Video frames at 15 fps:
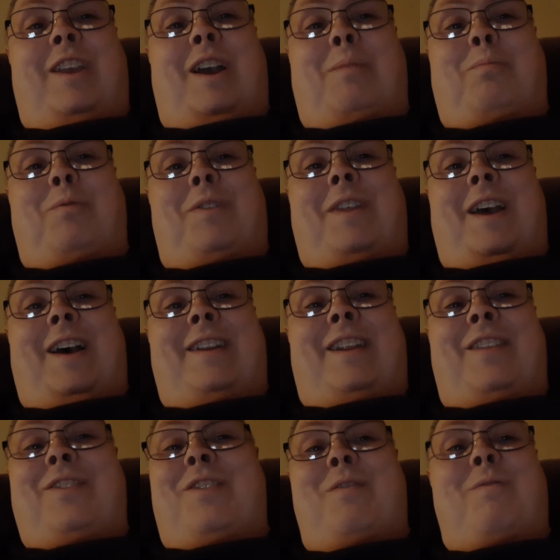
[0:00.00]
up with that.
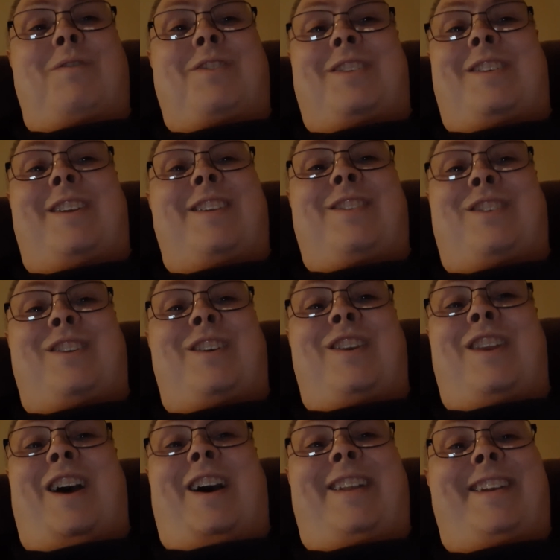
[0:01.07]
There's just
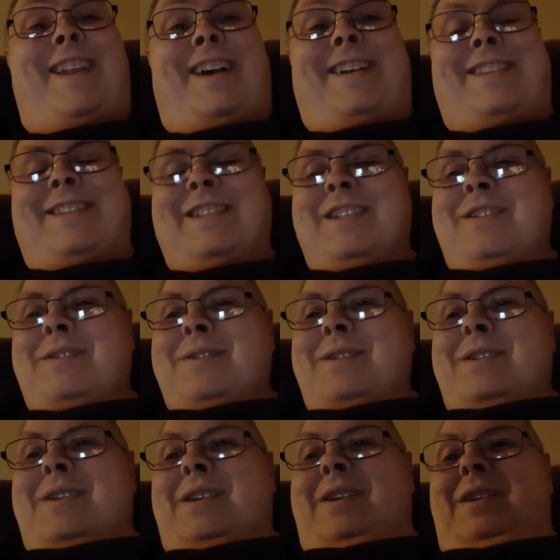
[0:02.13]
none.
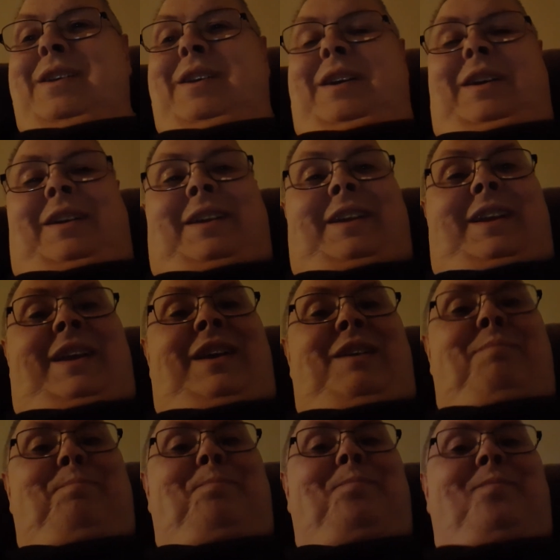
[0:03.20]
Yep.